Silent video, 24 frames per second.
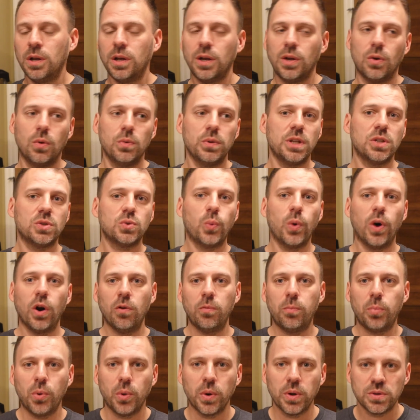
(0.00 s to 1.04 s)
only
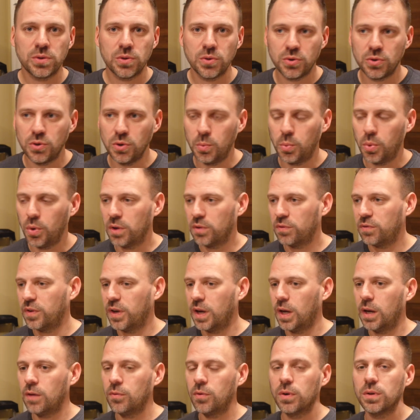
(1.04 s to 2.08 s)
12 ports or
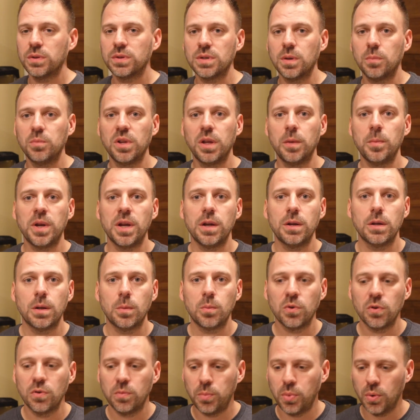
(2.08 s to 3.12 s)
2.5 or some limited
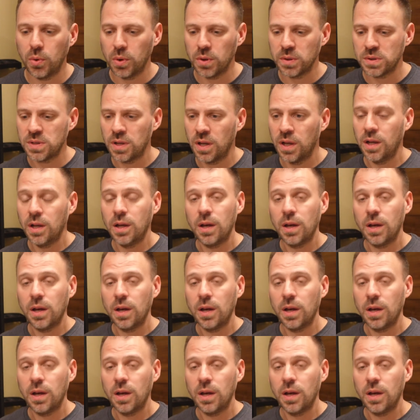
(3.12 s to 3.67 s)
number of ports.